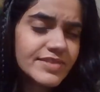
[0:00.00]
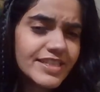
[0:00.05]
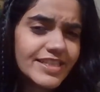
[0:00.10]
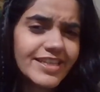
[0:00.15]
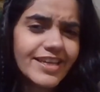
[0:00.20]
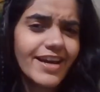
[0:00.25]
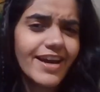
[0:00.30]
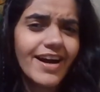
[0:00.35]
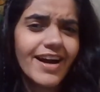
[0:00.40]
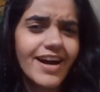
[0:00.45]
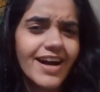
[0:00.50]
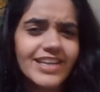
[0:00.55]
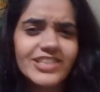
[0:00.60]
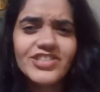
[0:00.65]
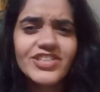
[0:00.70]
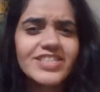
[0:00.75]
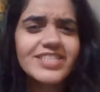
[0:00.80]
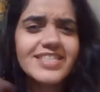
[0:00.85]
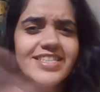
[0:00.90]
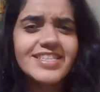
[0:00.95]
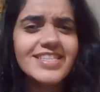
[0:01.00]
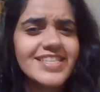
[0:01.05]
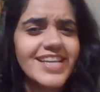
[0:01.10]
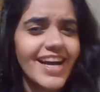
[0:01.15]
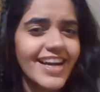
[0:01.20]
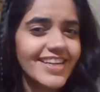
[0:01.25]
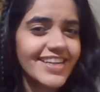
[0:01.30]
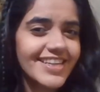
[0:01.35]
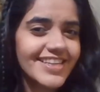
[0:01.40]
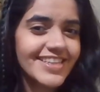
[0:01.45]
Yeah, I just
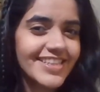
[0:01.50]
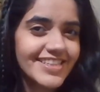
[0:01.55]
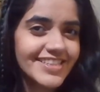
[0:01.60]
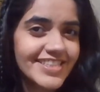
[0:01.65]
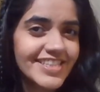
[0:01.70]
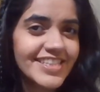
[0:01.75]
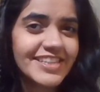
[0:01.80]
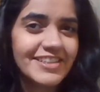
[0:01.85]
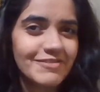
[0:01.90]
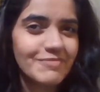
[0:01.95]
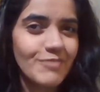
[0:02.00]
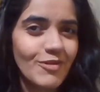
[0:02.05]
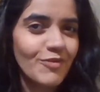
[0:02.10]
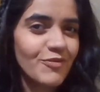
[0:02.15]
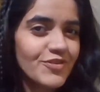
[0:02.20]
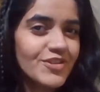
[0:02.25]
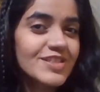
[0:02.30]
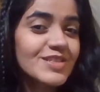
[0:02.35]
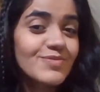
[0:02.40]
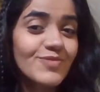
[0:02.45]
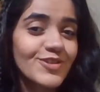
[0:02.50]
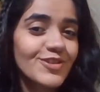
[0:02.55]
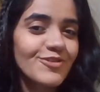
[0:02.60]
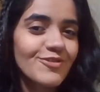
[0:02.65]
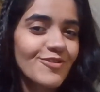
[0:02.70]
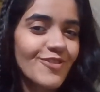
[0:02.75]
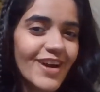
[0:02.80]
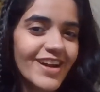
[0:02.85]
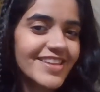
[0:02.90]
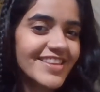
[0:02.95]
decided the theme of this video
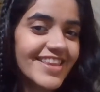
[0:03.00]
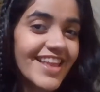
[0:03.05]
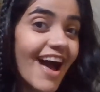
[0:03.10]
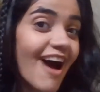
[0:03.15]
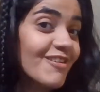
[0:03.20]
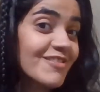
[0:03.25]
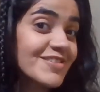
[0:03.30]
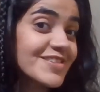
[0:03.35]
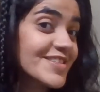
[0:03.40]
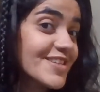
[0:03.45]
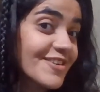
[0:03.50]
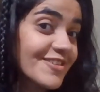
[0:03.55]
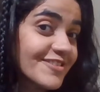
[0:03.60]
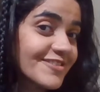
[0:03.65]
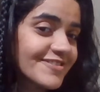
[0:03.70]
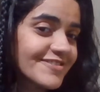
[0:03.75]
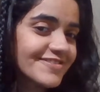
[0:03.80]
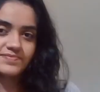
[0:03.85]
right now, so